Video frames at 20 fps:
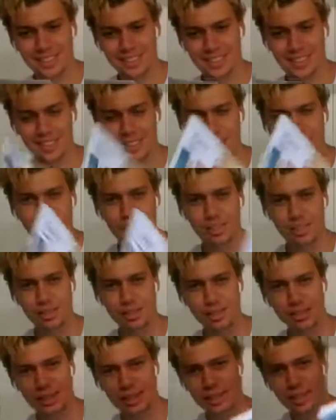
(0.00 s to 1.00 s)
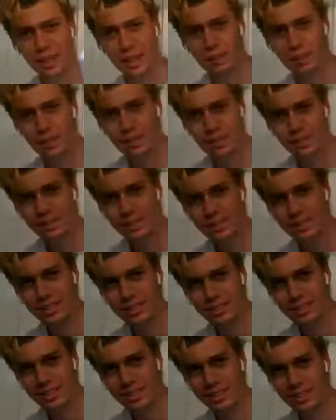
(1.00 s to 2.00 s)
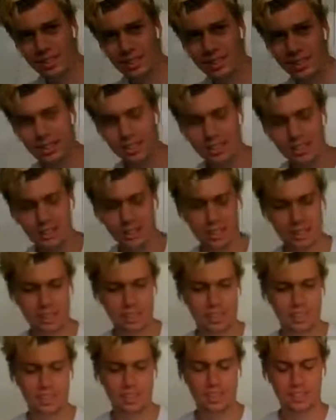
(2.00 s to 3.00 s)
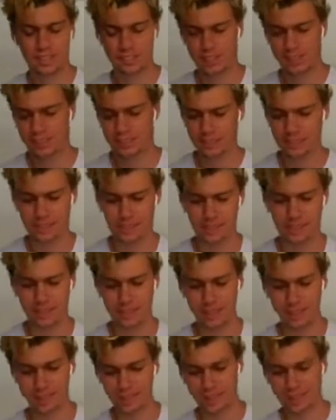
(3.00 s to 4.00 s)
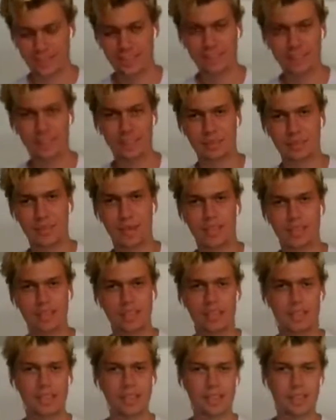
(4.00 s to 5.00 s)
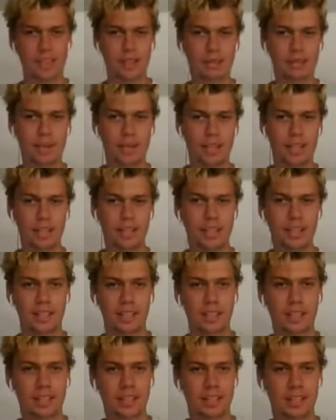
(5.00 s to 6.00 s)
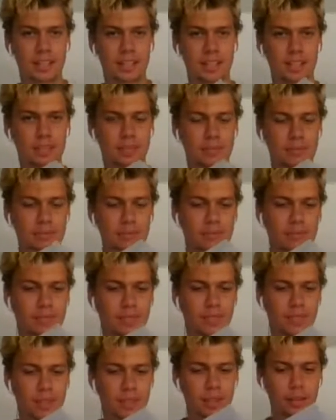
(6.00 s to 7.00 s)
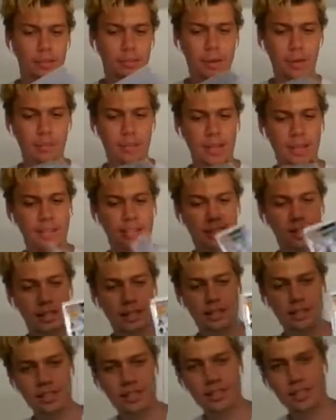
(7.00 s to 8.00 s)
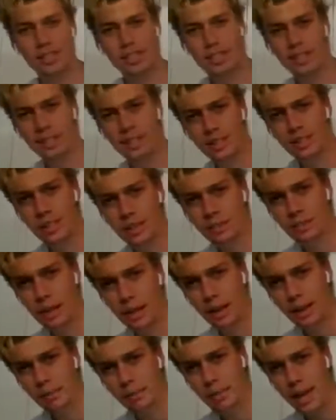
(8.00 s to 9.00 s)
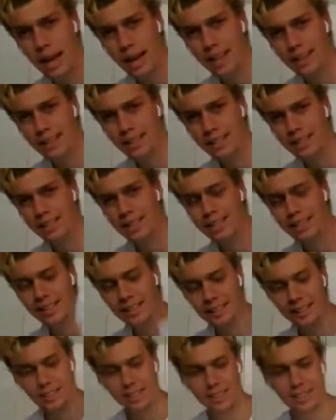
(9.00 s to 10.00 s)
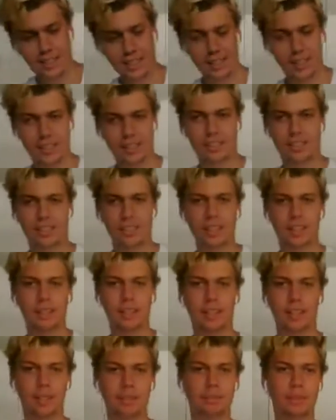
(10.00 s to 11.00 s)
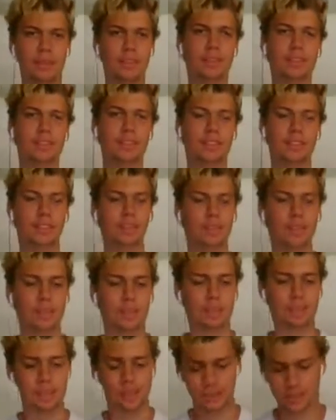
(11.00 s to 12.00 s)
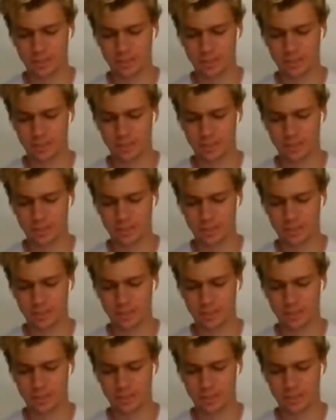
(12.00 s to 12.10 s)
Confection Comics. So, Matt, did you get my my message about Madden? I created like my own little